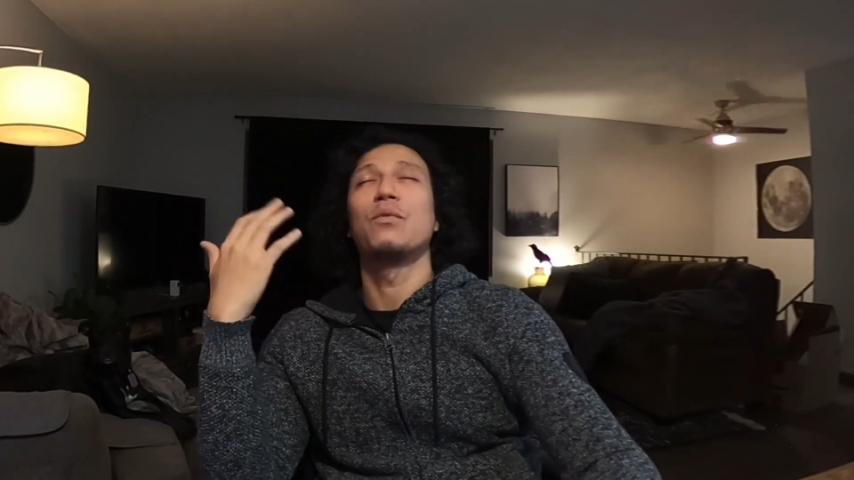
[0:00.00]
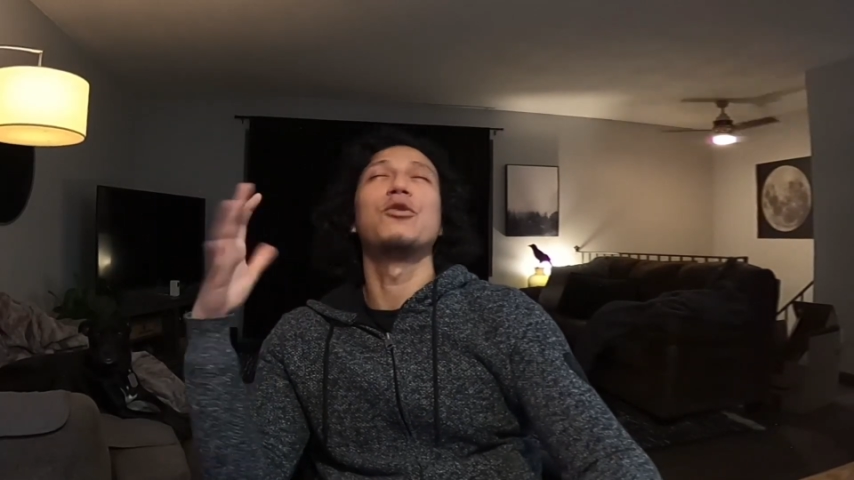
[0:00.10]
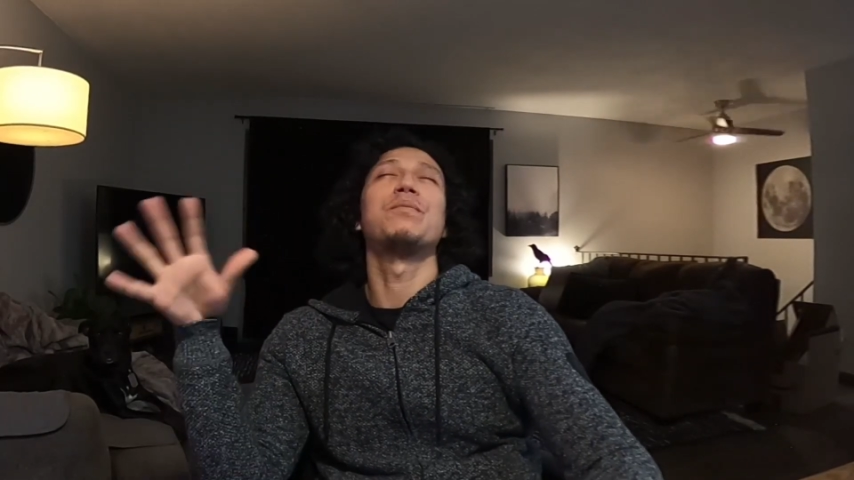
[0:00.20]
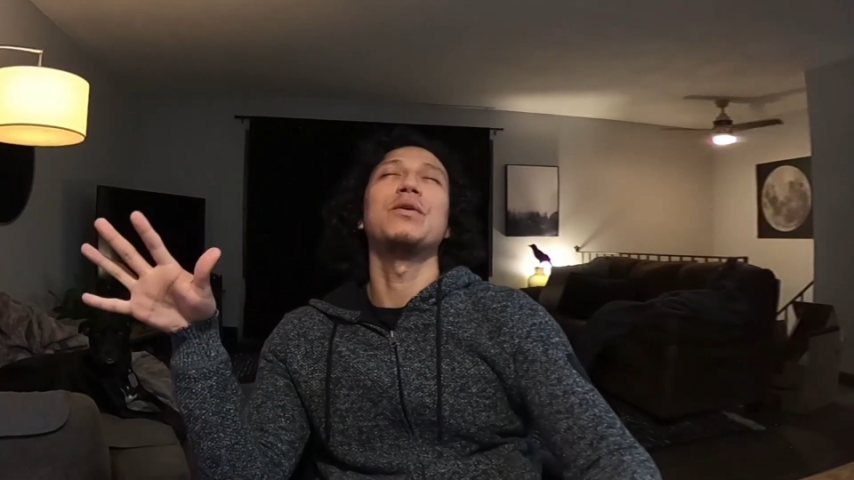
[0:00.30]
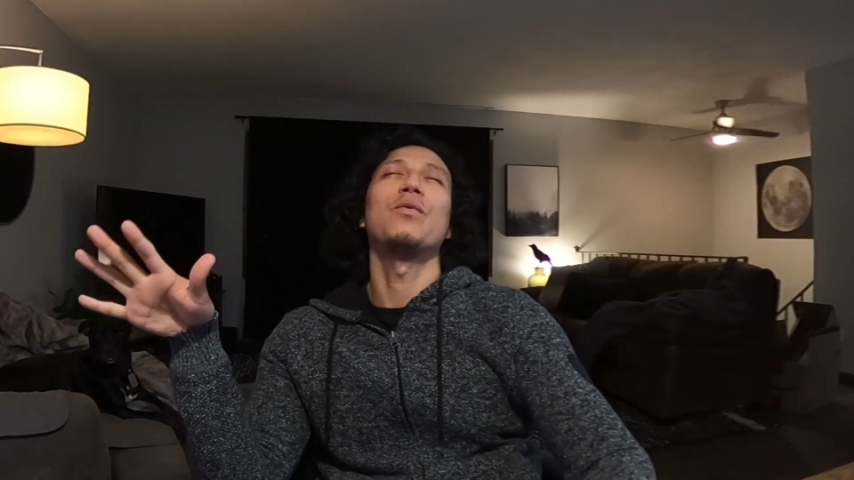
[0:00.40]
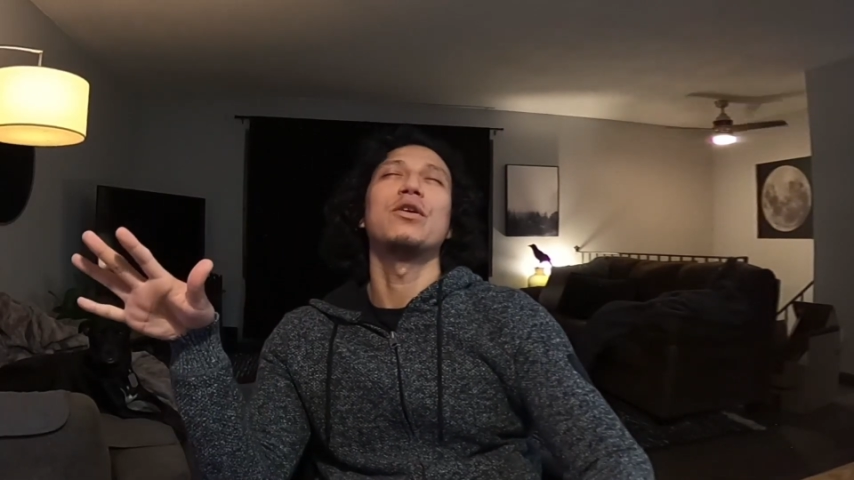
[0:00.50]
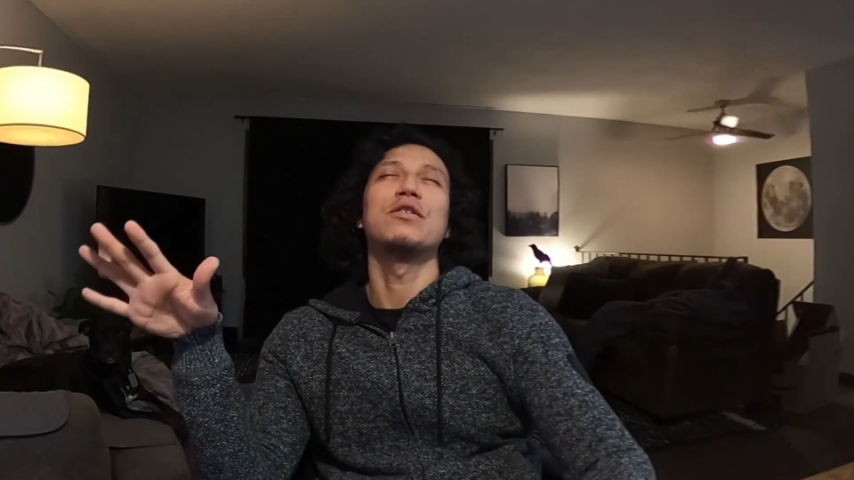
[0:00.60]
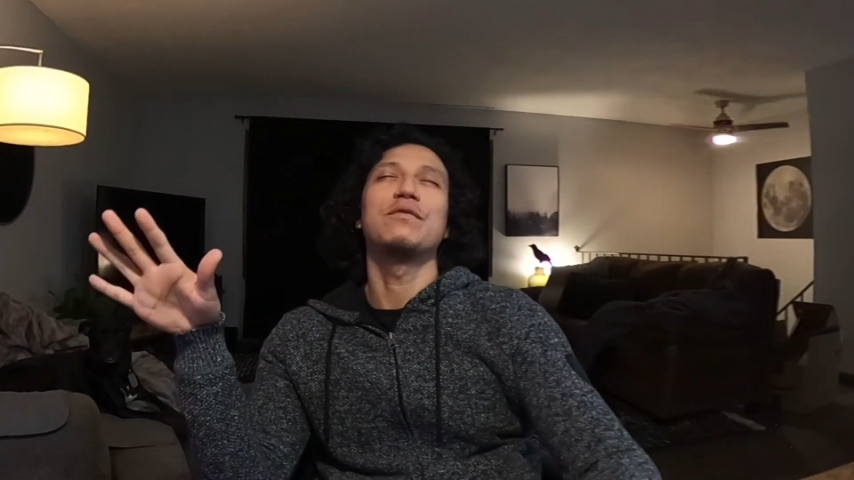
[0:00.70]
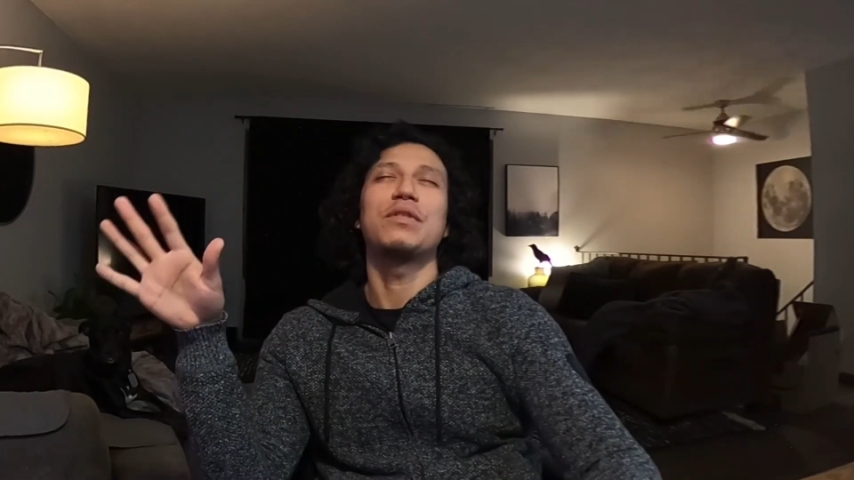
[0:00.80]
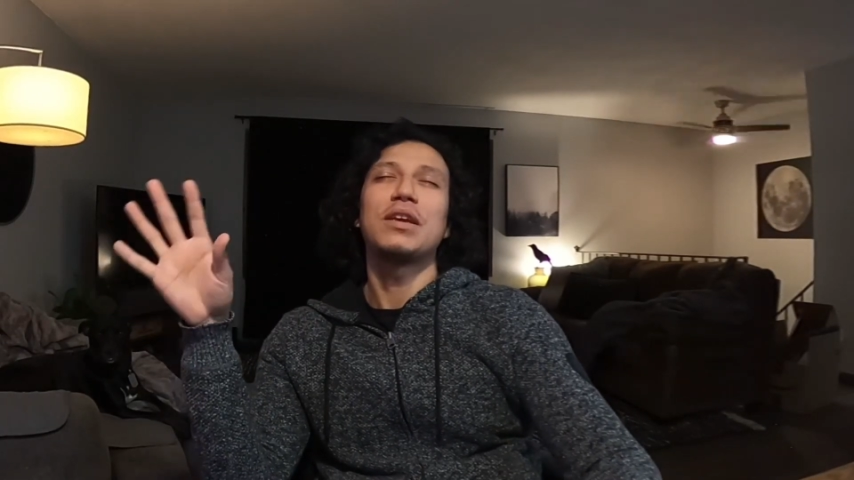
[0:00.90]
would be one
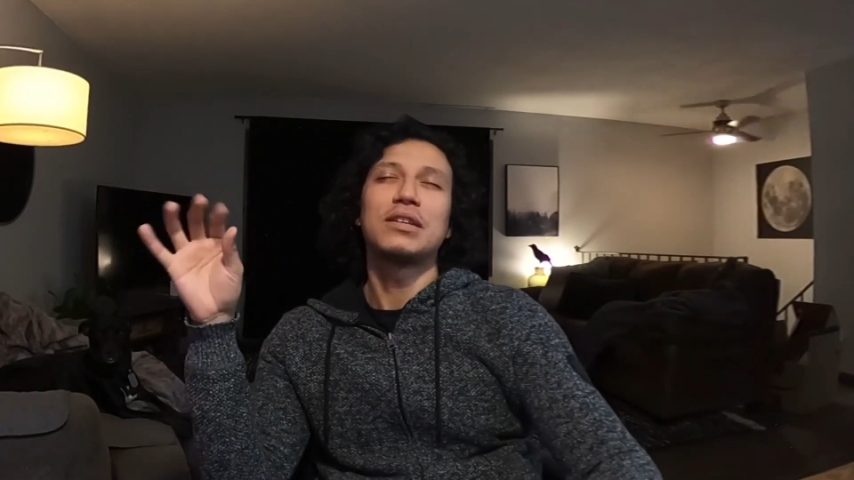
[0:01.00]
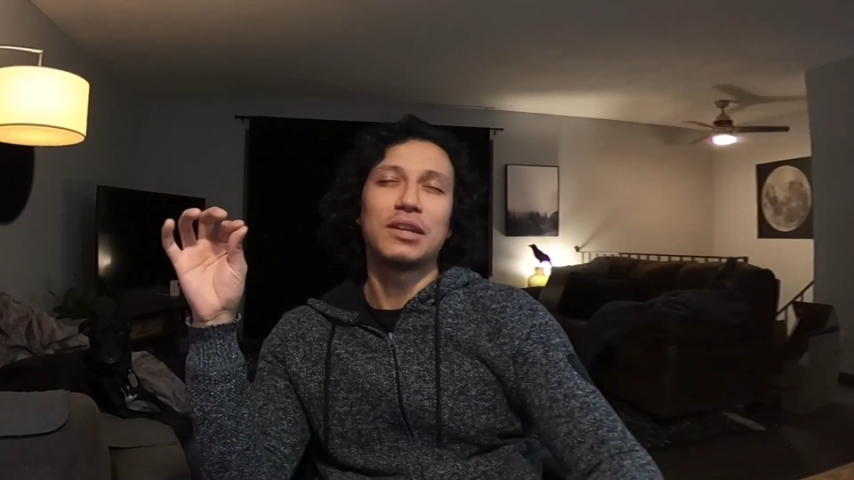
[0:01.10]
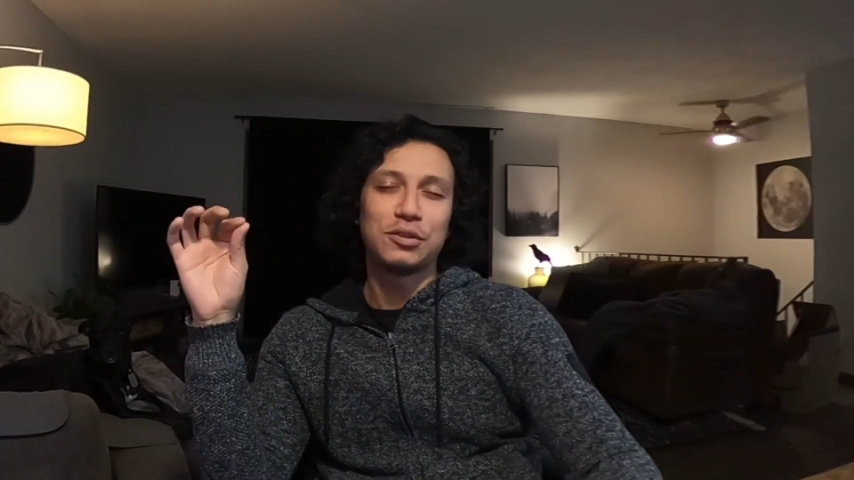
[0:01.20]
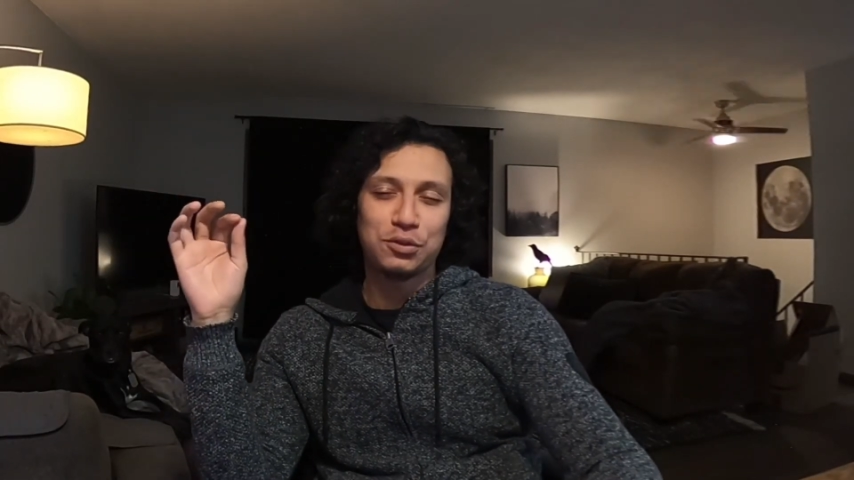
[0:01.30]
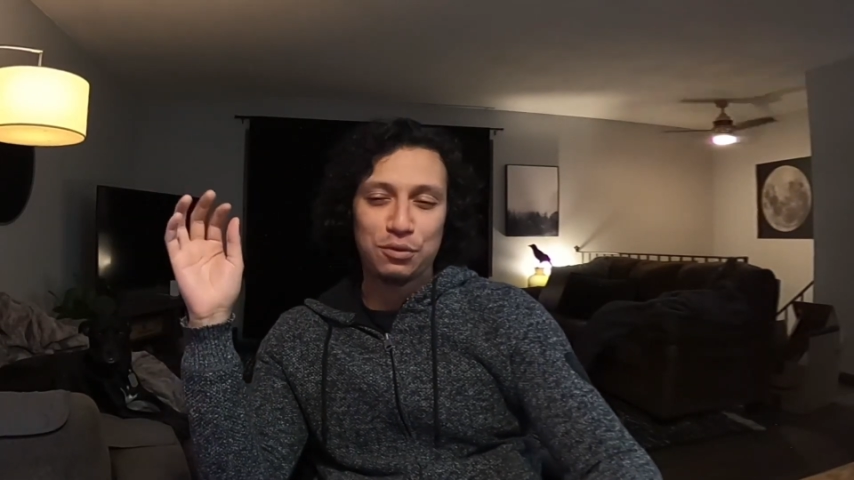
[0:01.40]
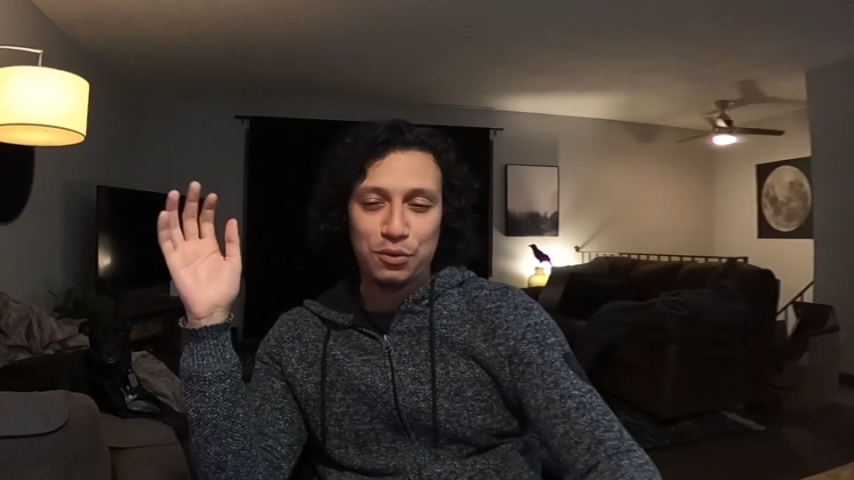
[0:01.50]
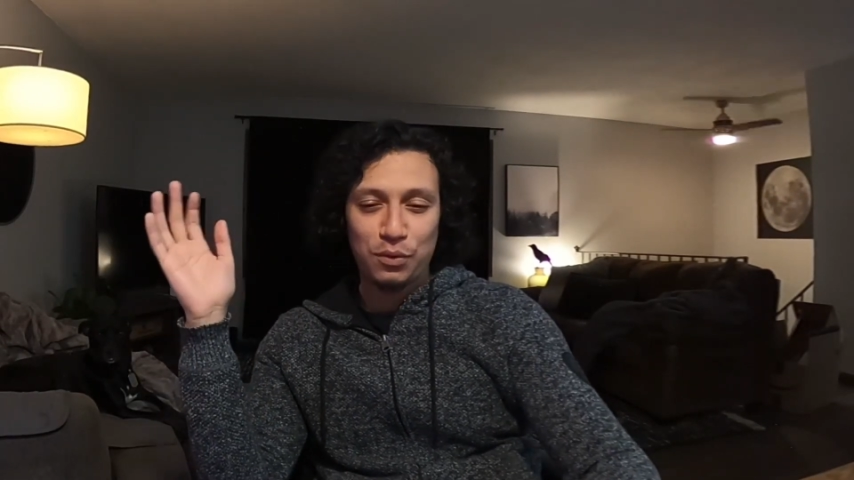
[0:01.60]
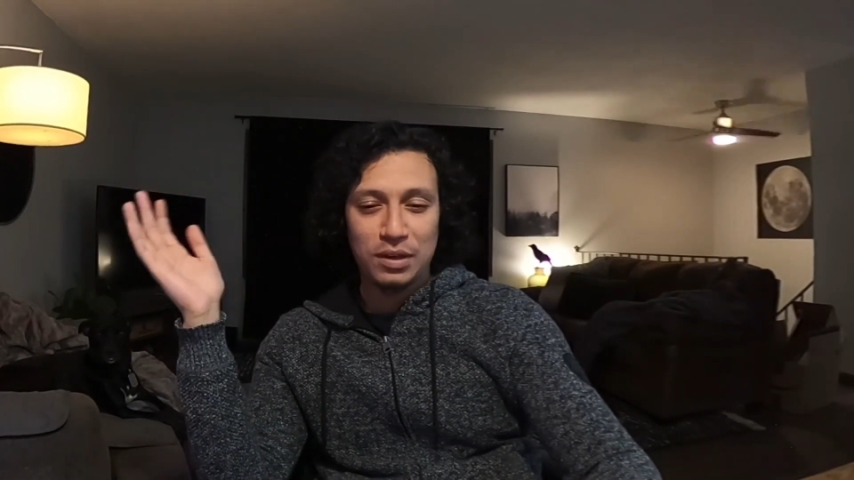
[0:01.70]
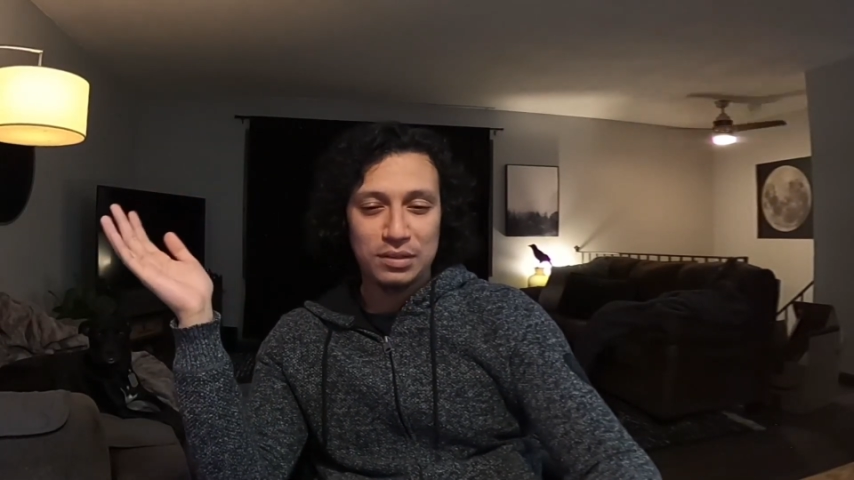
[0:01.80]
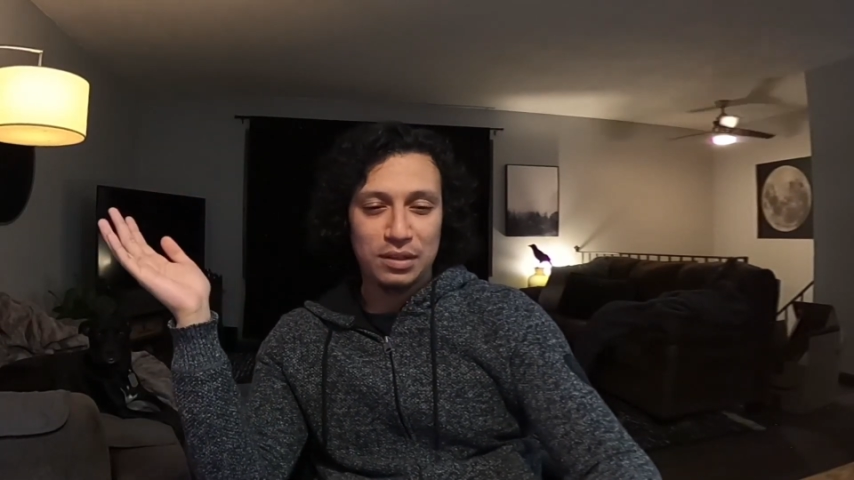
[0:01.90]
of the intentional through lines,